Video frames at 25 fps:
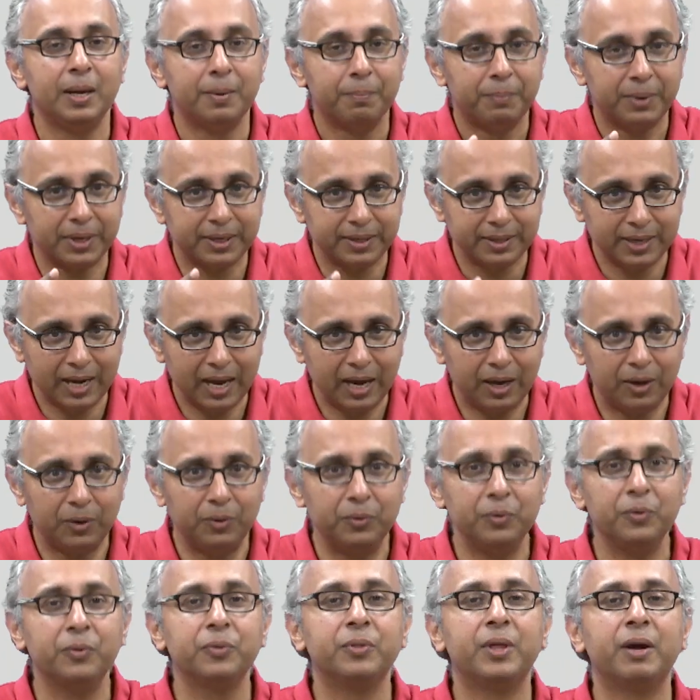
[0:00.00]
But
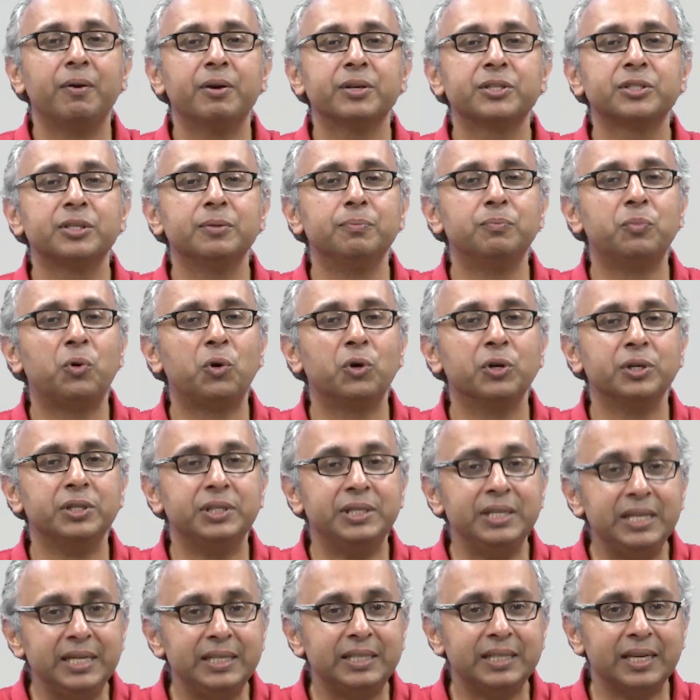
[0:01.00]
now there are some more
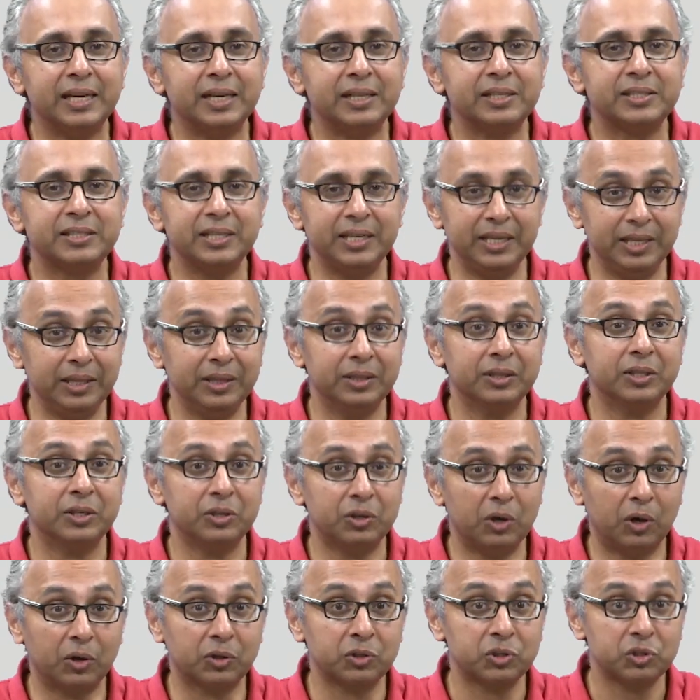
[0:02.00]
details in the
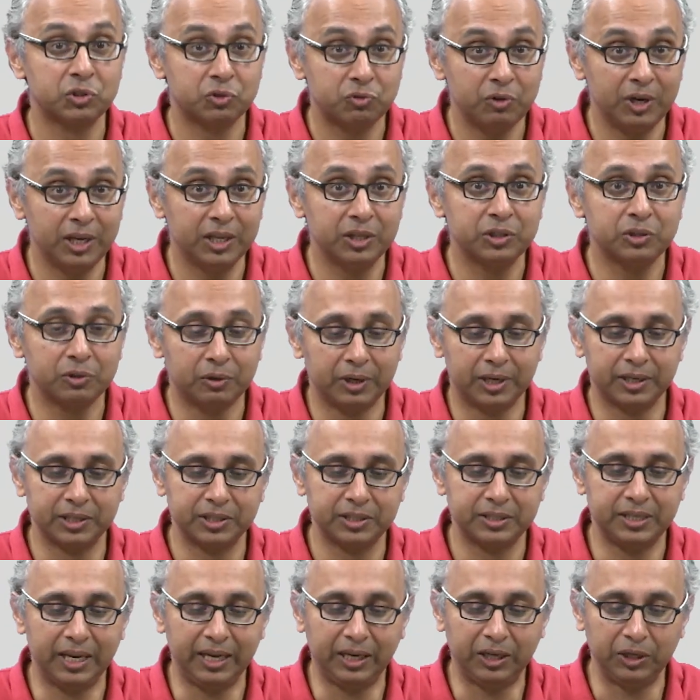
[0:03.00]
doc string, so let
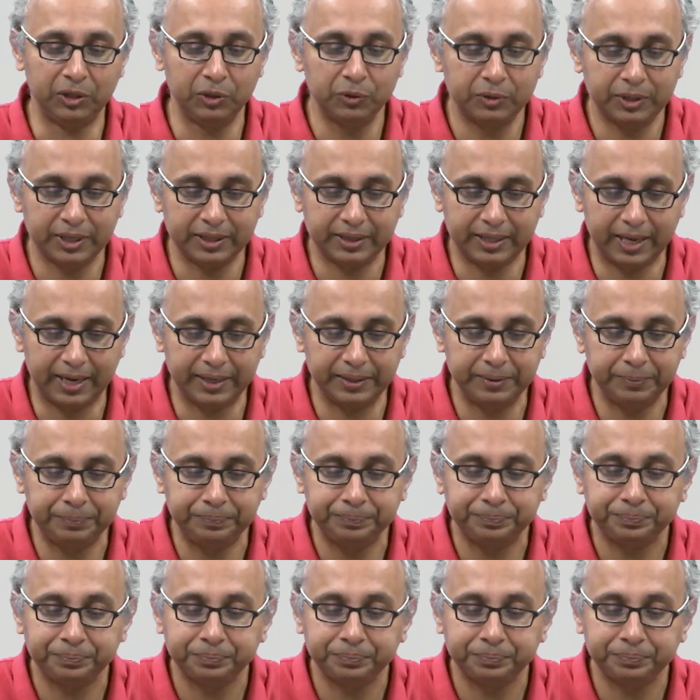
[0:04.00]
us take a look at that.